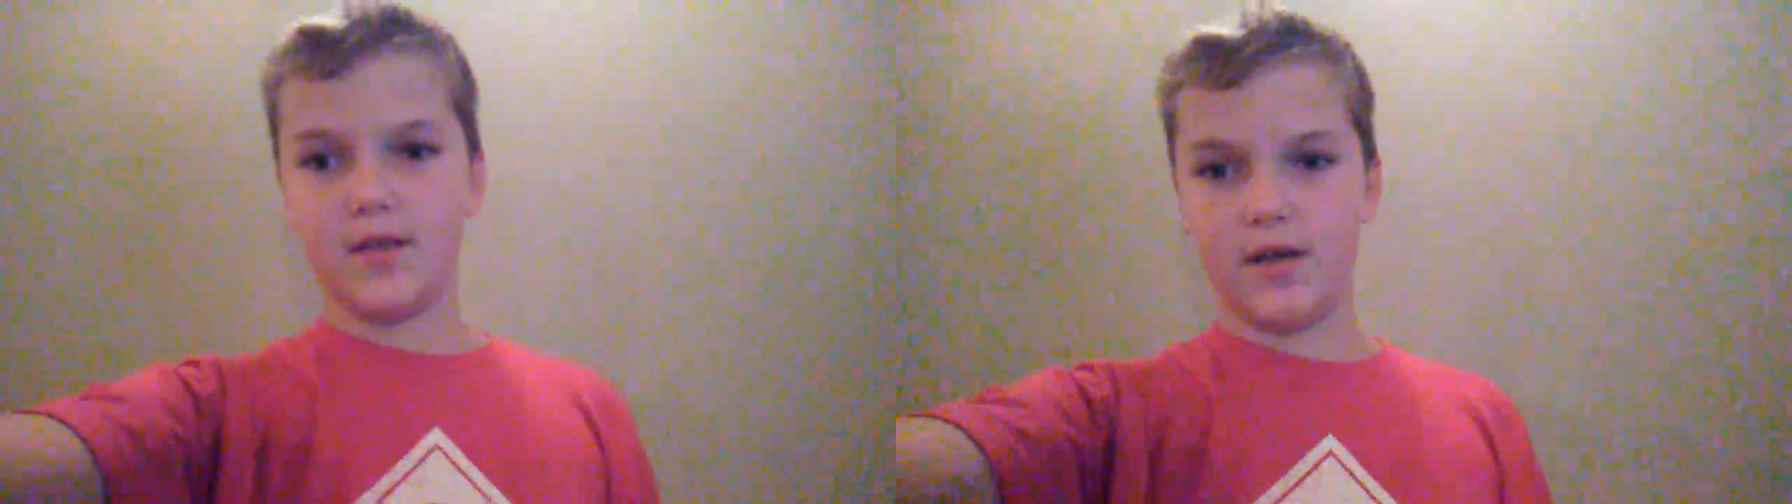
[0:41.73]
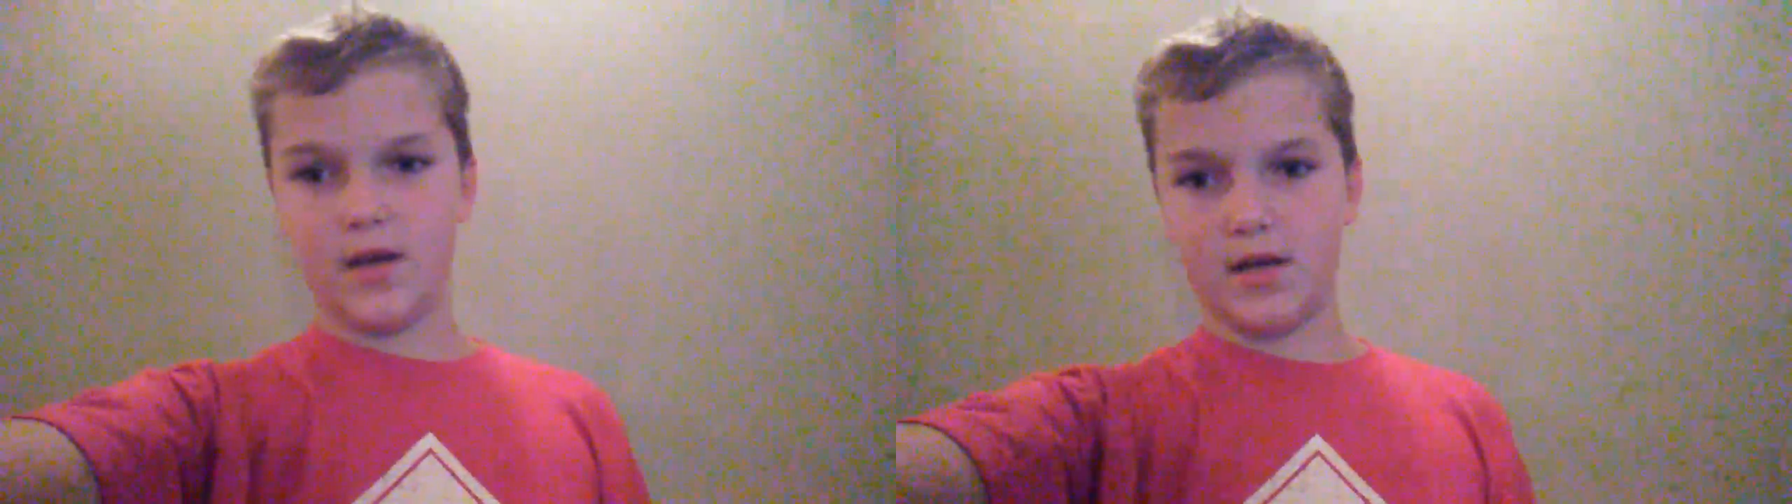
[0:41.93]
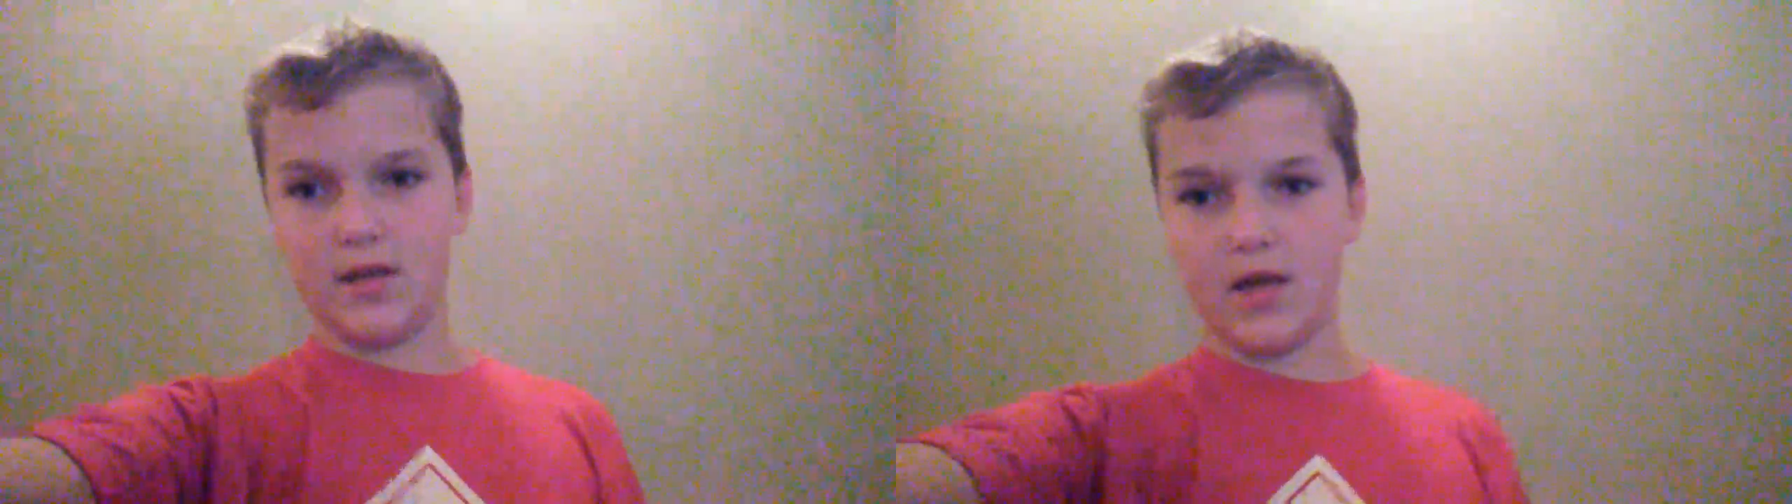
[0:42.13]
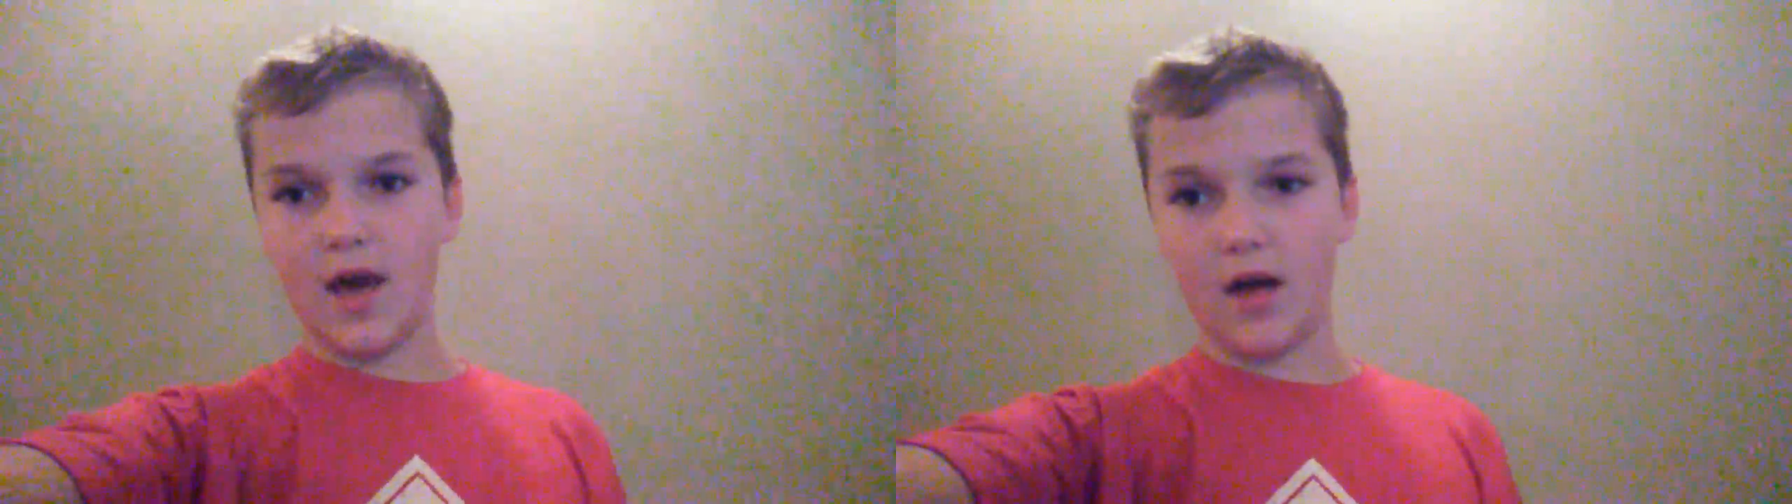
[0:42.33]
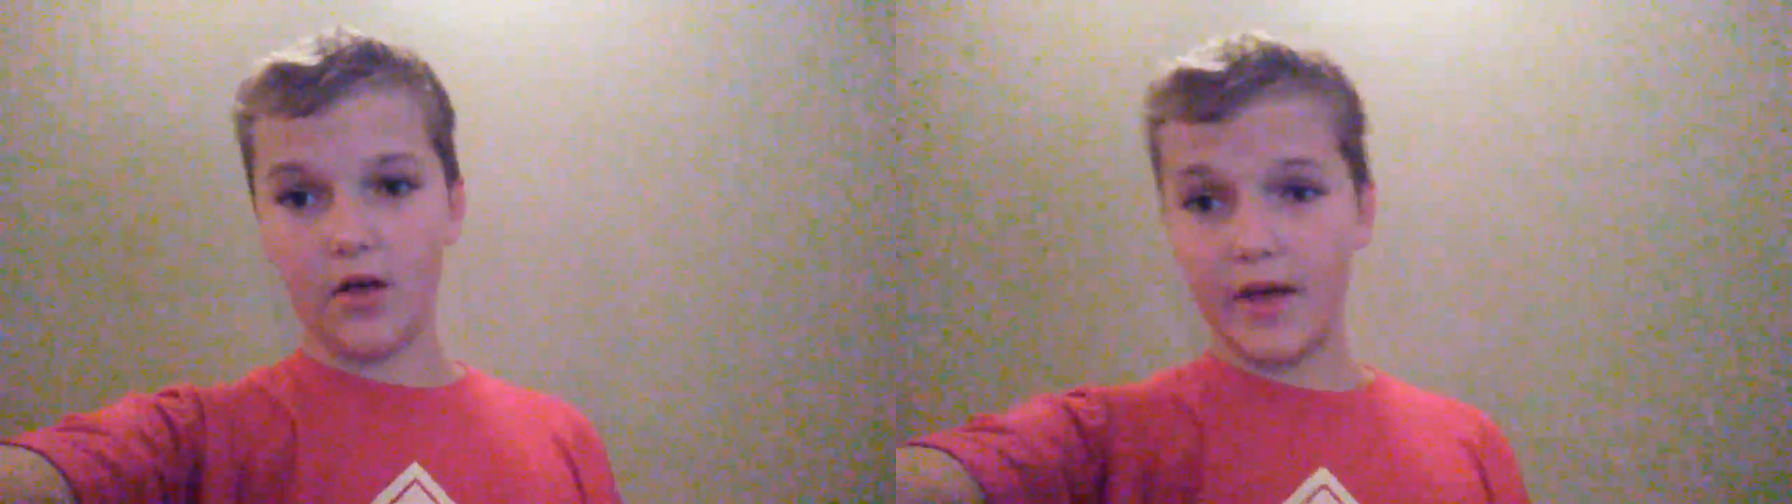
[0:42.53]
And
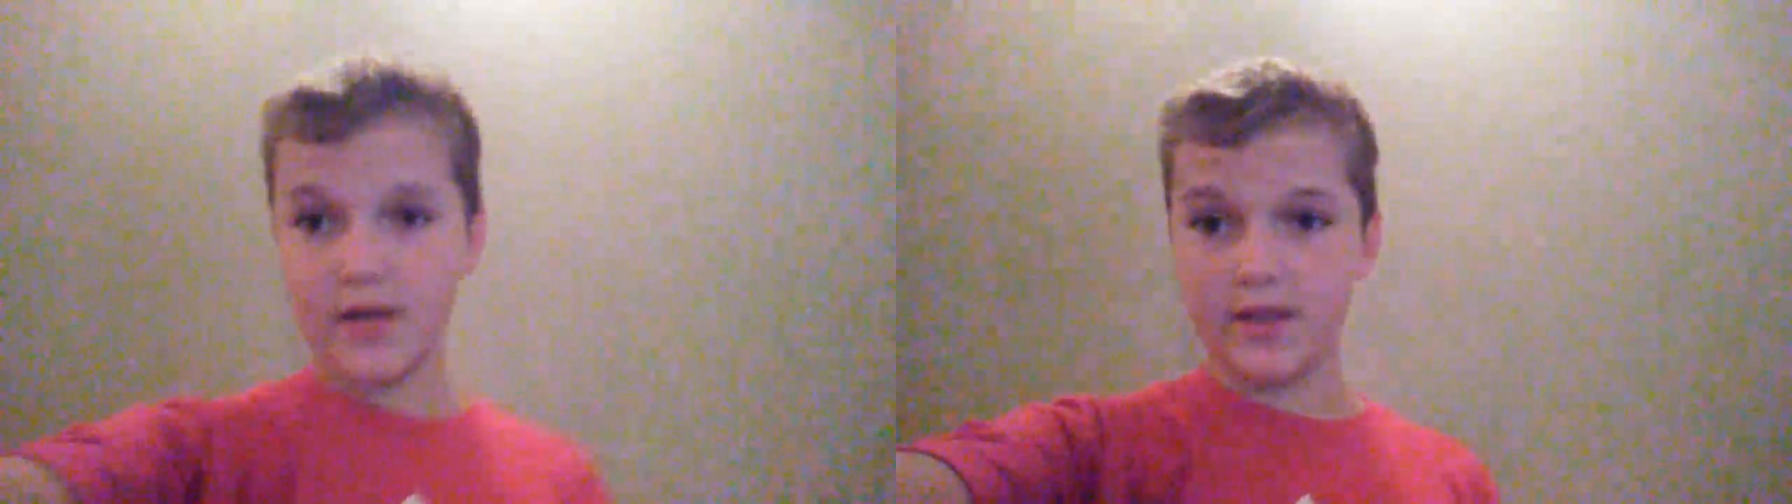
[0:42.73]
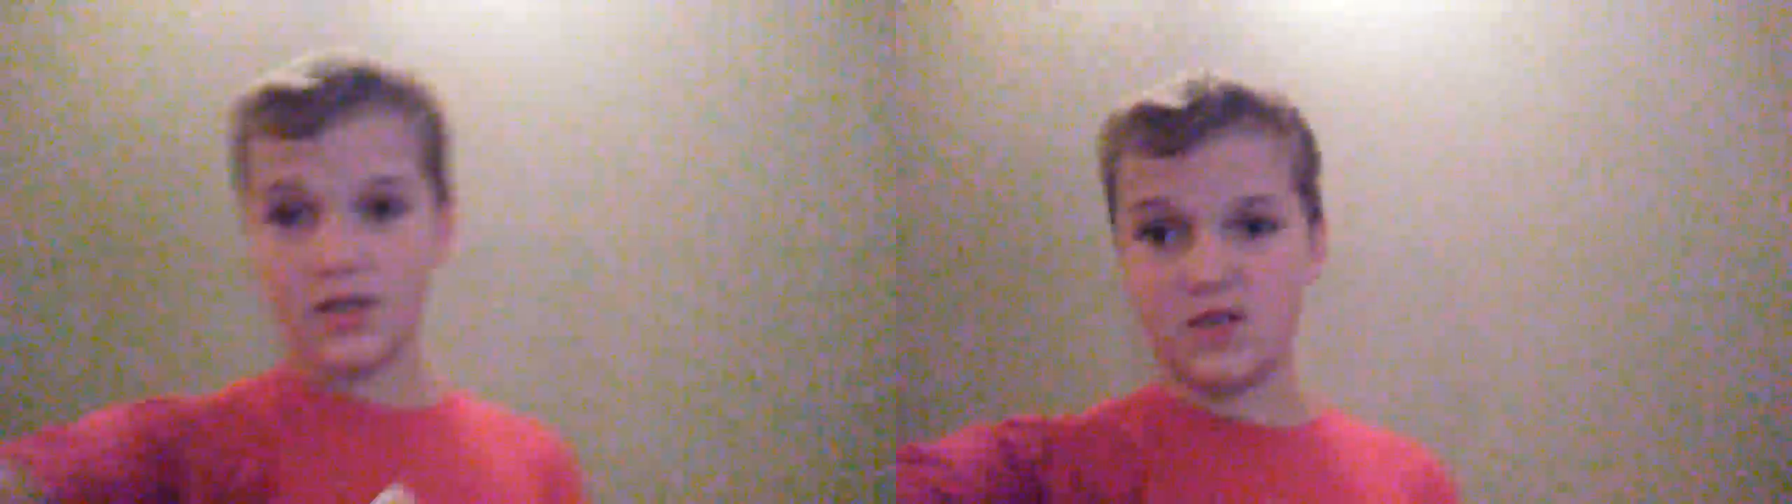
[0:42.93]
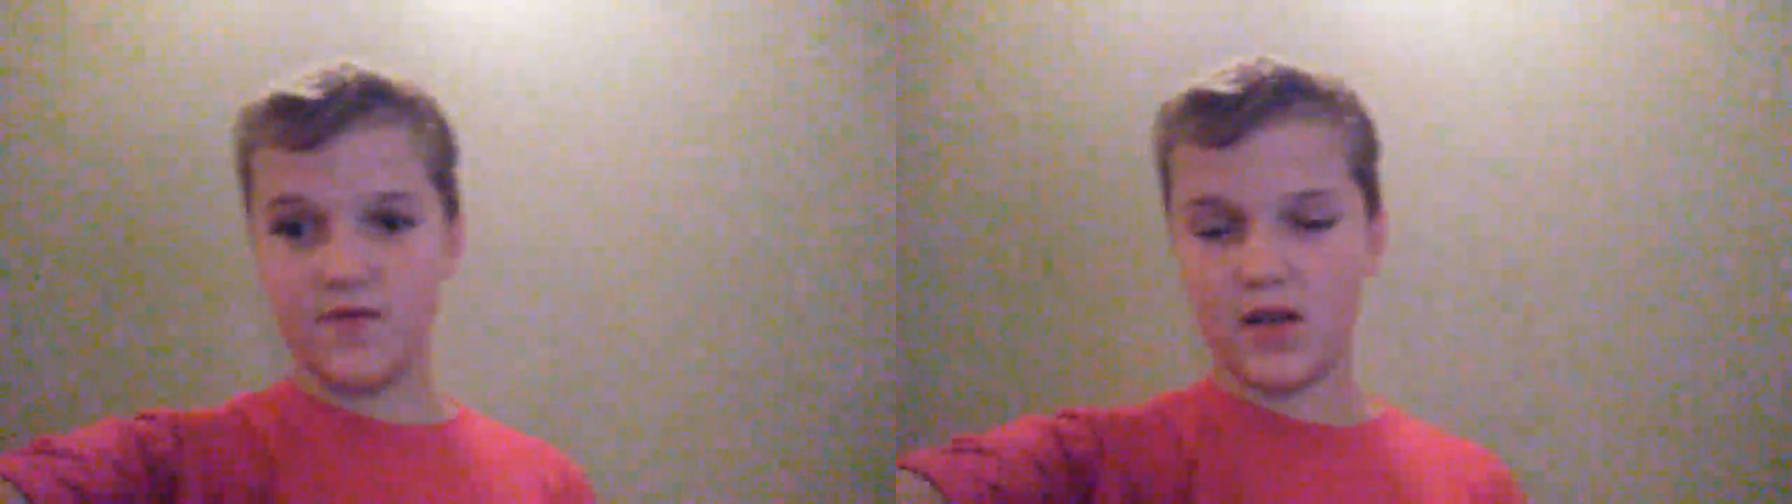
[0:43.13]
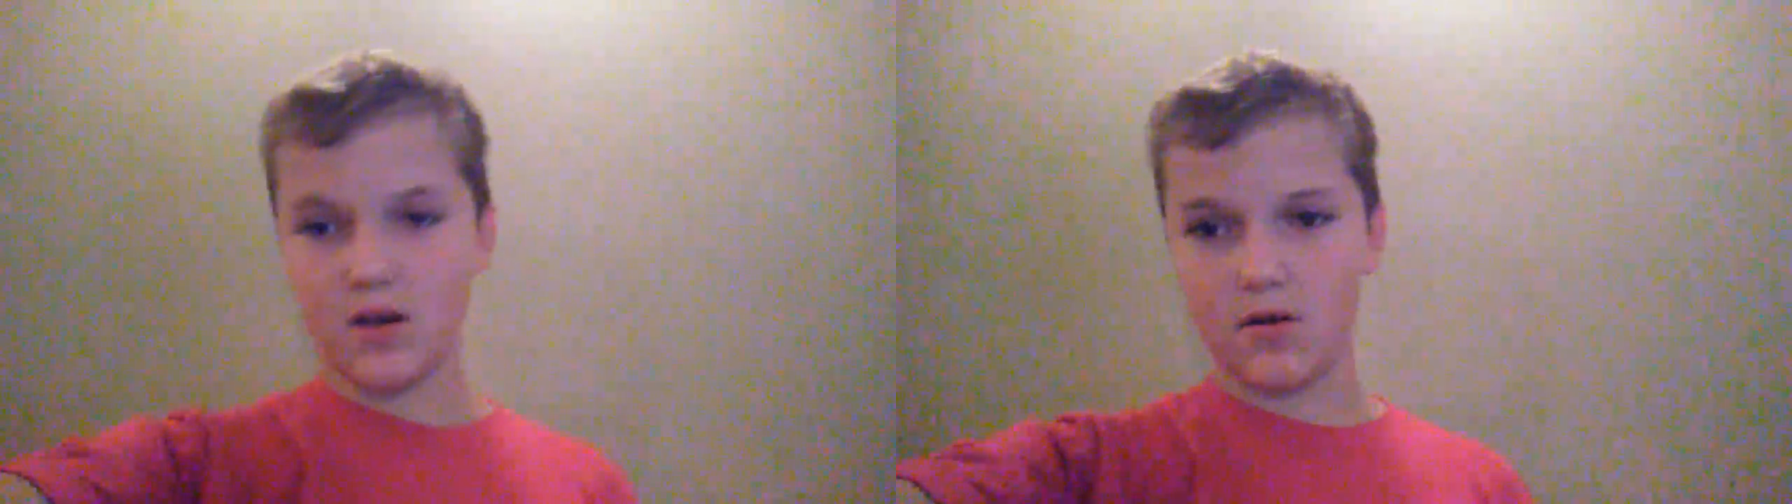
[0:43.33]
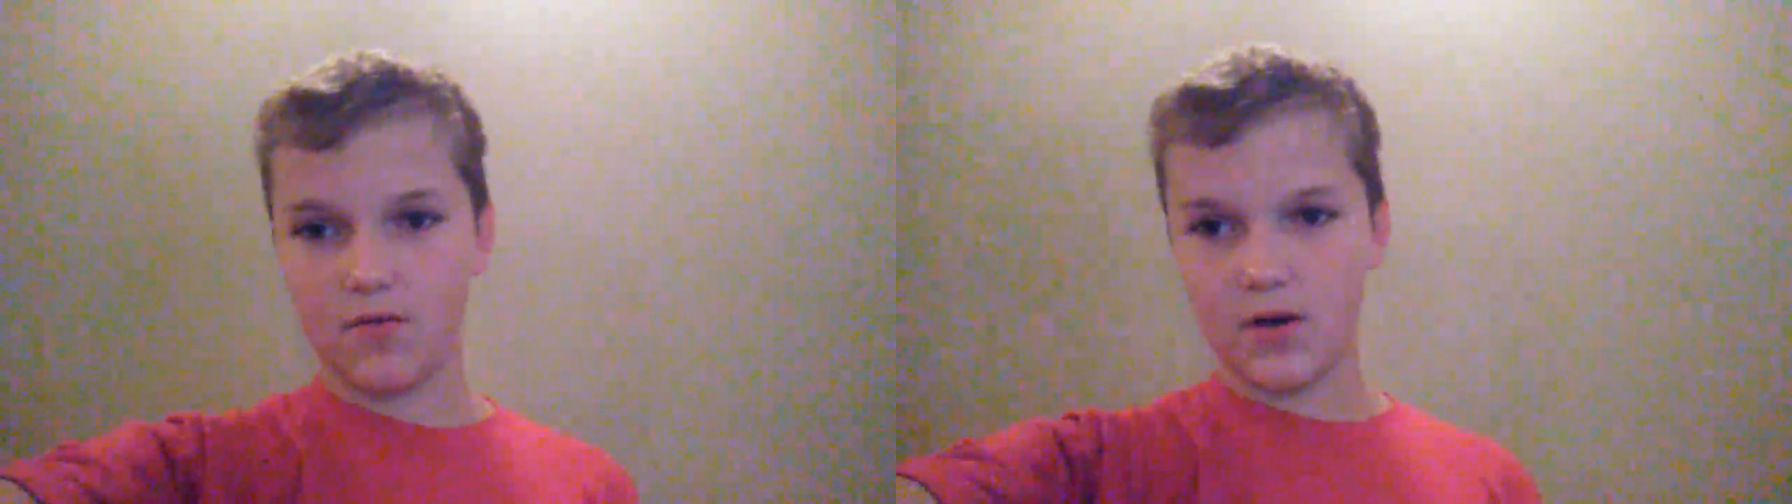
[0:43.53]
yeah, I'll edit this
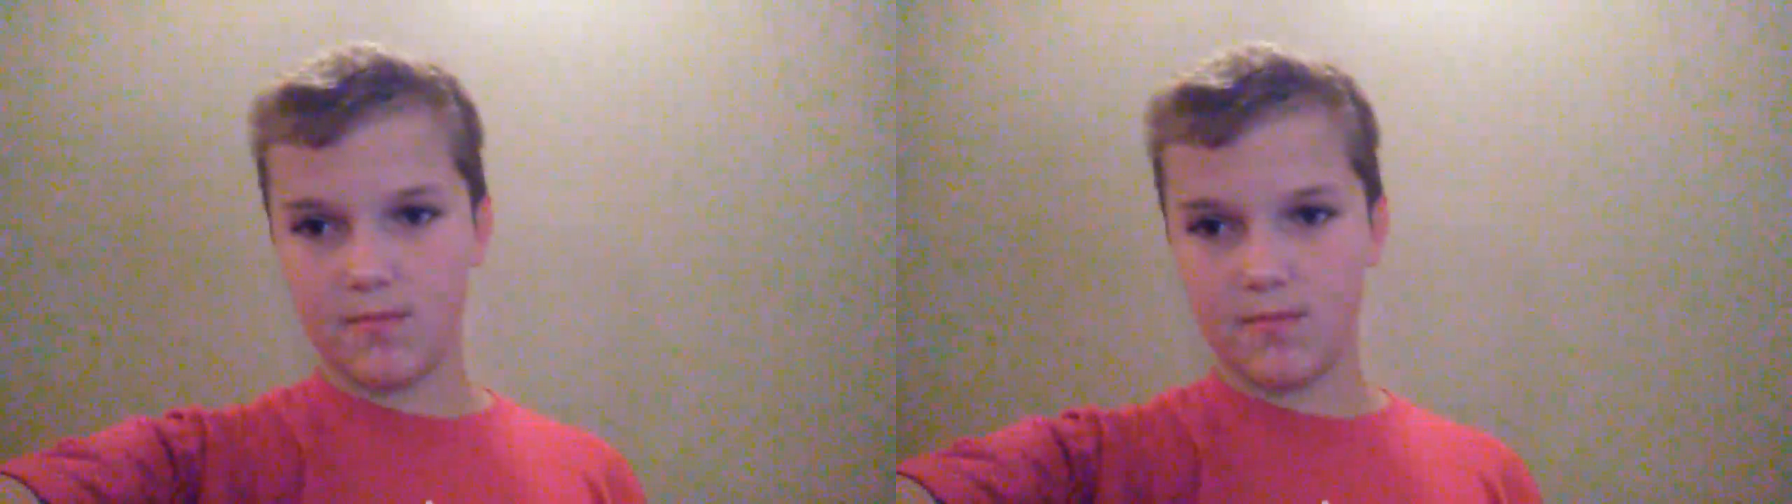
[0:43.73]
video